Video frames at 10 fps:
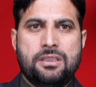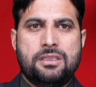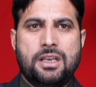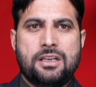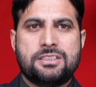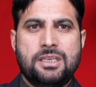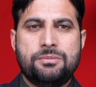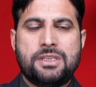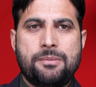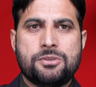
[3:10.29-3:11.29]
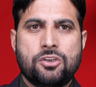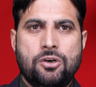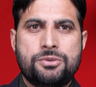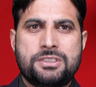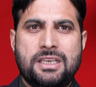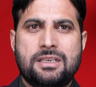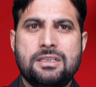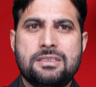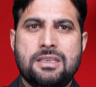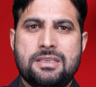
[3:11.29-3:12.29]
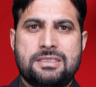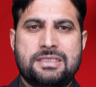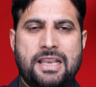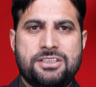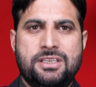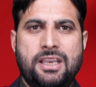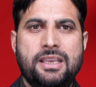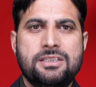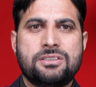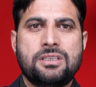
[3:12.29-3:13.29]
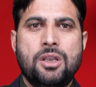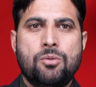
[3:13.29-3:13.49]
There are sometimes the obstacles such as